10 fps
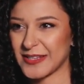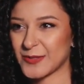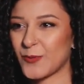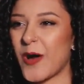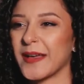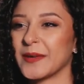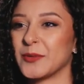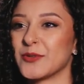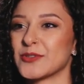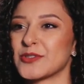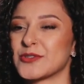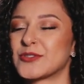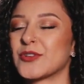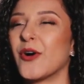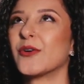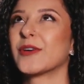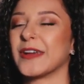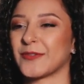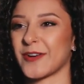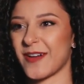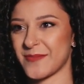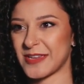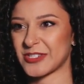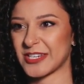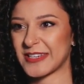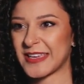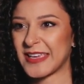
is why computers are so great for automation.